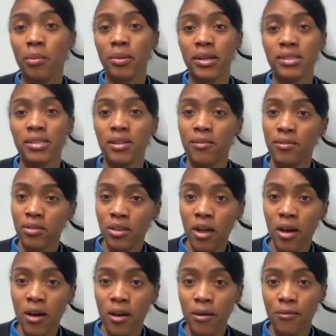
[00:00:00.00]
place of
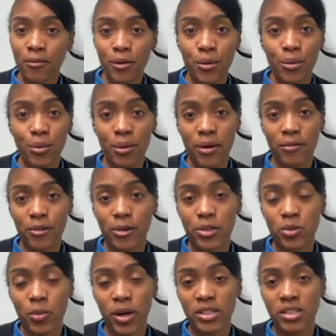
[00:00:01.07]
love for whoever
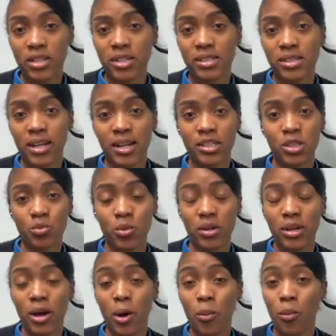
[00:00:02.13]
is watching this, and I just want
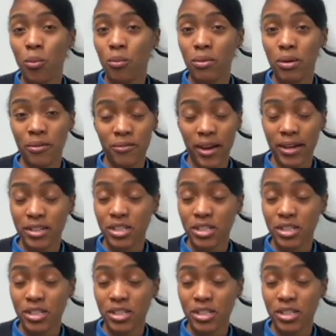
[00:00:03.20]
to help. If I can